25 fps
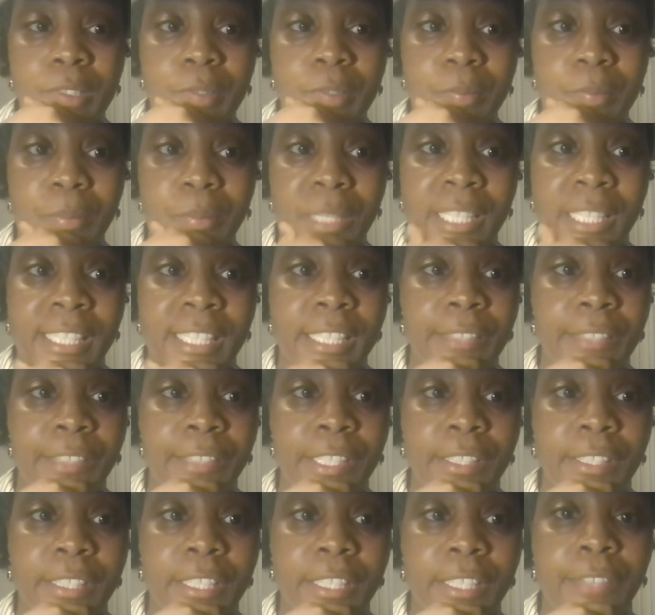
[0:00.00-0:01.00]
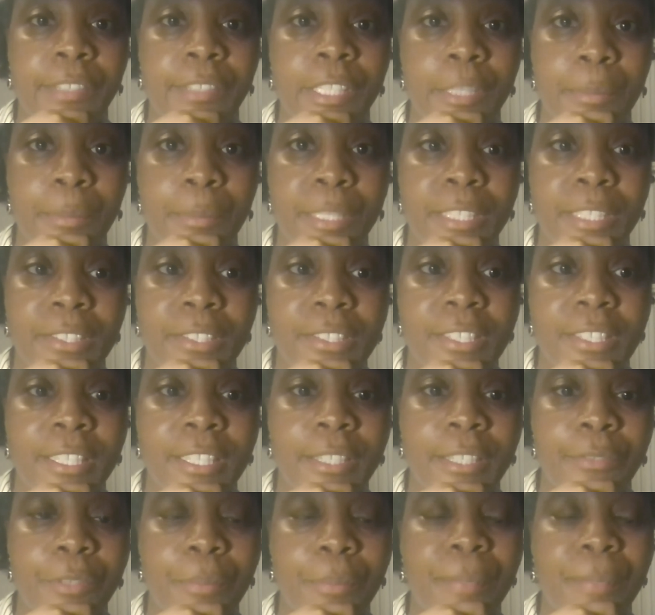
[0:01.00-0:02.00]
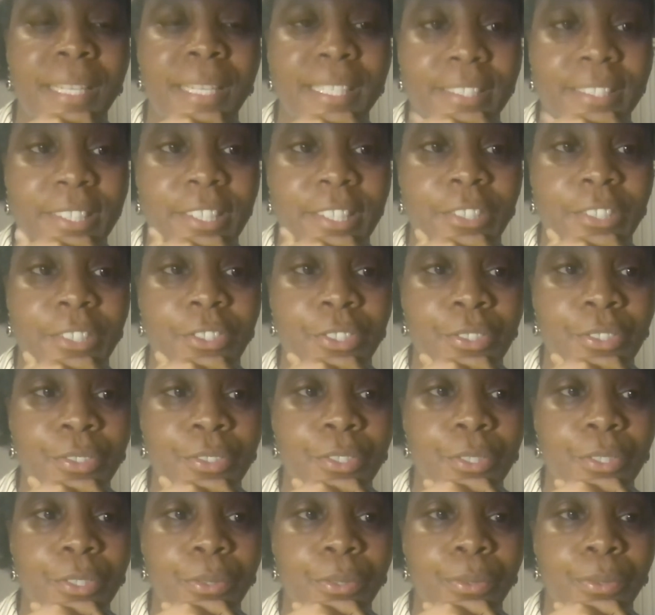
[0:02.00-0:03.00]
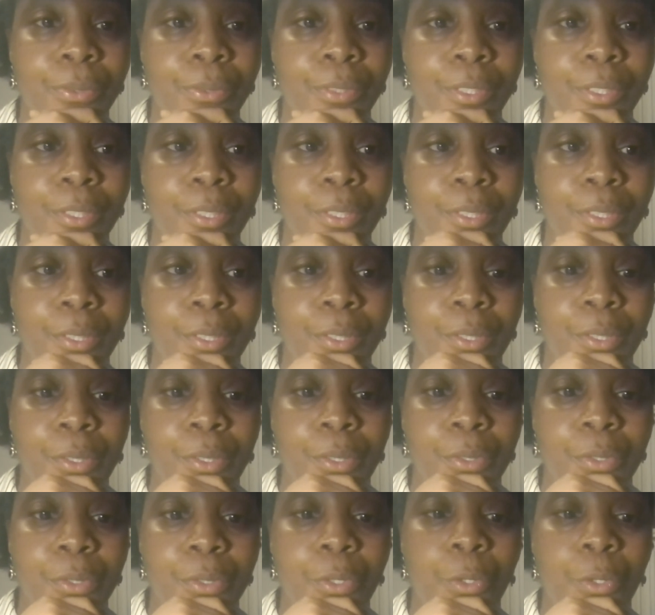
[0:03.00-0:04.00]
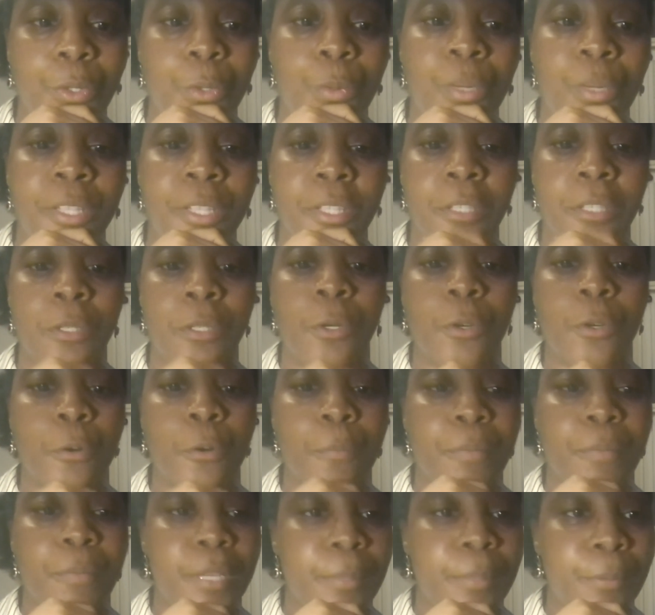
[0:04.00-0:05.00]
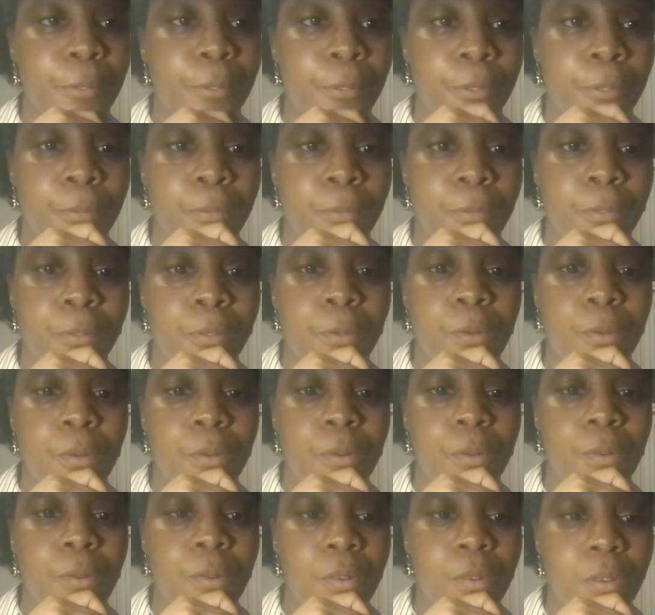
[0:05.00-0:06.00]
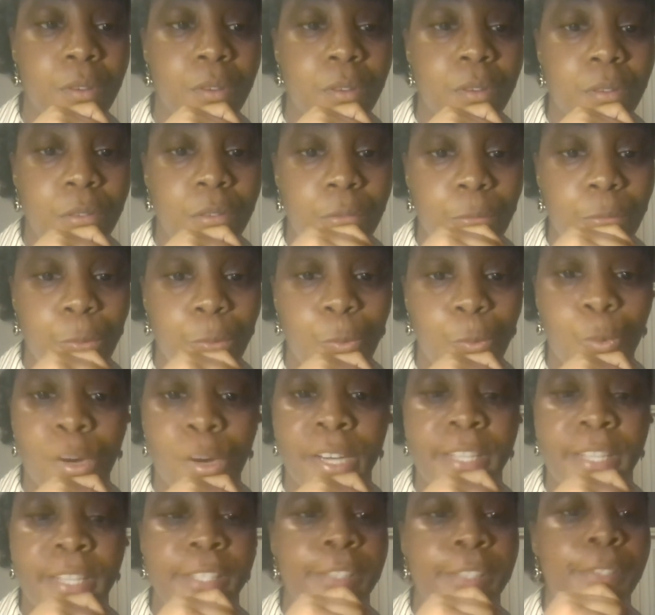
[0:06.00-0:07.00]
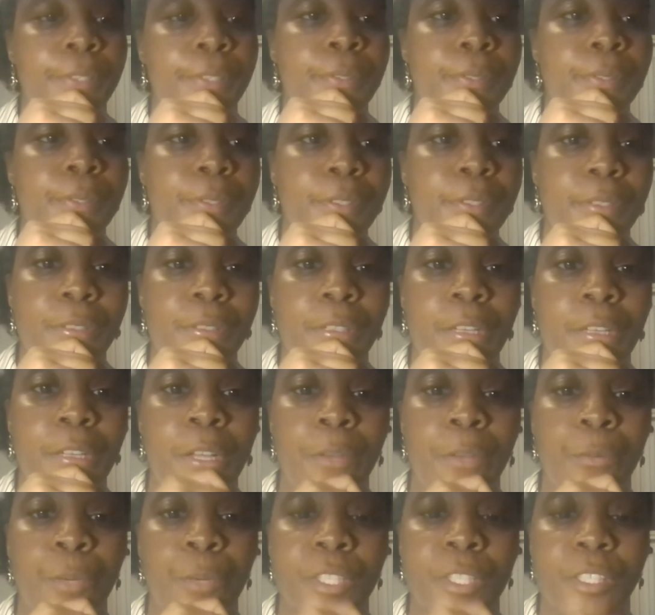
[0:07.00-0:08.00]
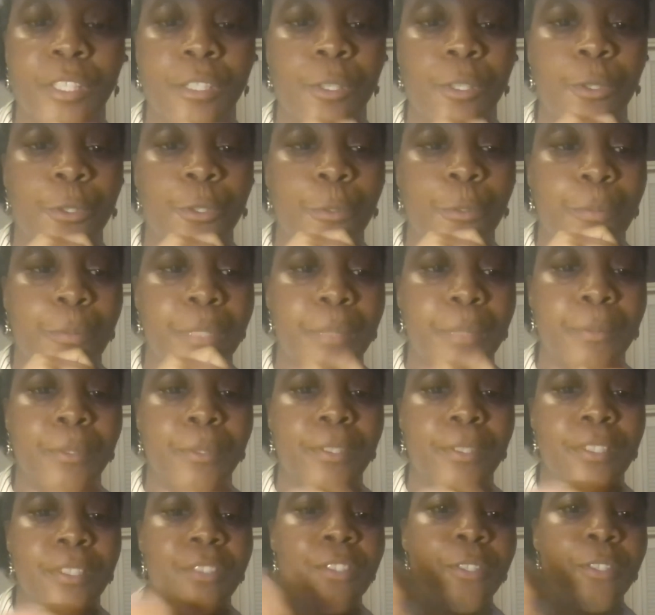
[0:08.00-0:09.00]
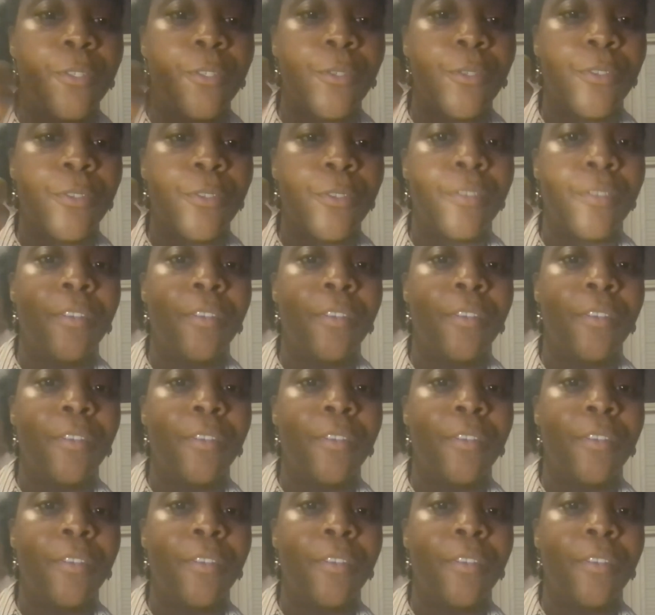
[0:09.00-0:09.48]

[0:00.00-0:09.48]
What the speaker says: by giving them an incentive to pay attention to what the local people wanted and what the local people considered